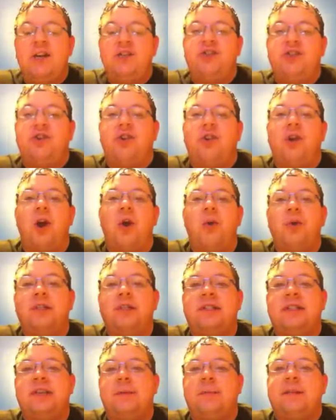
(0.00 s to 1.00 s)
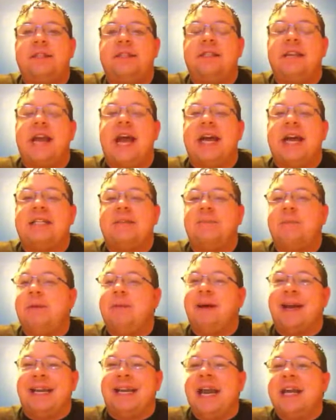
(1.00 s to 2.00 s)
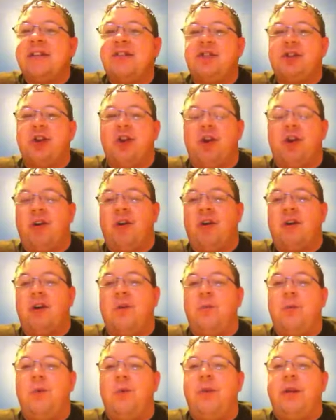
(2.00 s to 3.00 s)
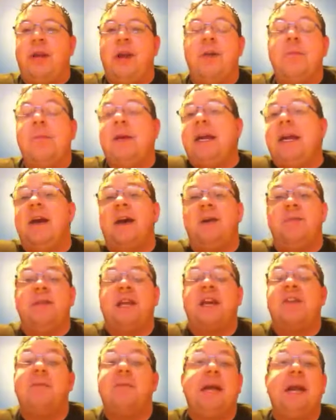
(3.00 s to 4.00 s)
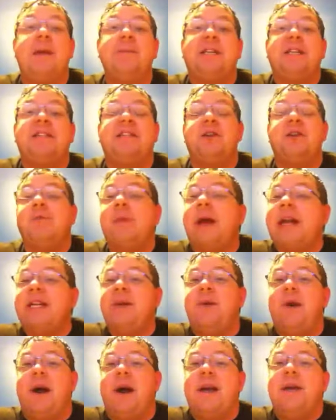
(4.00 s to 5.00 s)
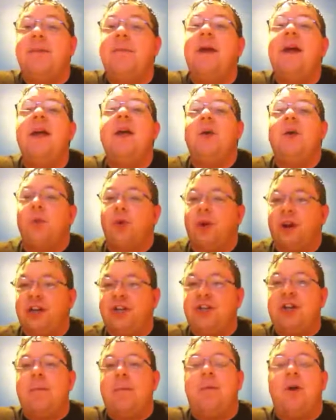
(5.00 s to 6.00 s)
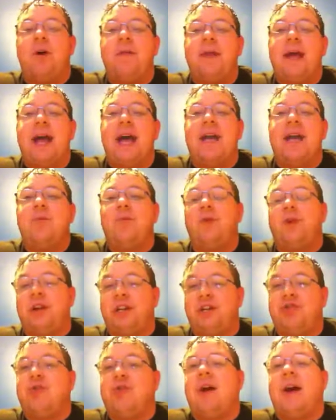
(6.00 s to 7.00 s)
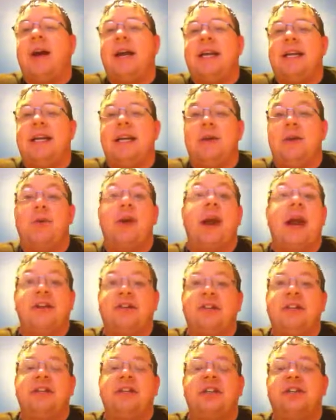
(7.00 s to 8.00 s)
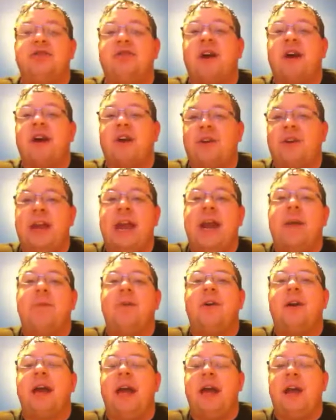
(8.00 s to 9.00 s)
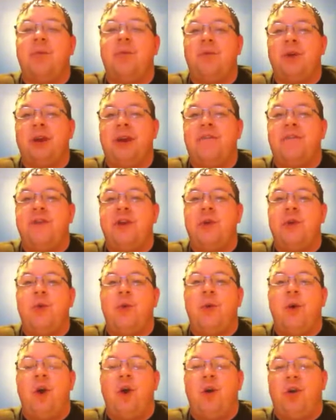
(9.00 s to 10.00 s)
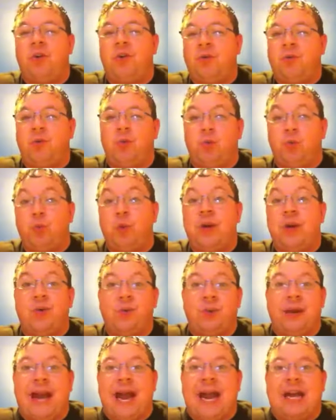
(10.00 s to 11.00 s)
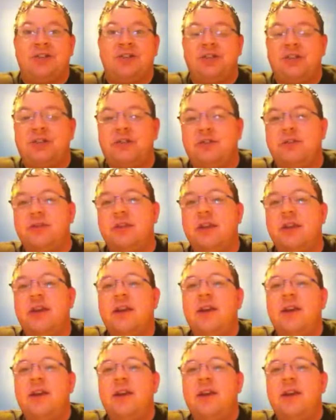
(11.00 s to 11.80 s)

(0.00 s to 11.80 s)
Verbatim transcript: Sir Owen Sip and Snacks and be my guest star when we go to B Dubs. Like if B Dubs gets a new menu item, we're gonna jump on that. We're gonna try it, or AJ's gonna try it on camera, and we'll give you our real reactions.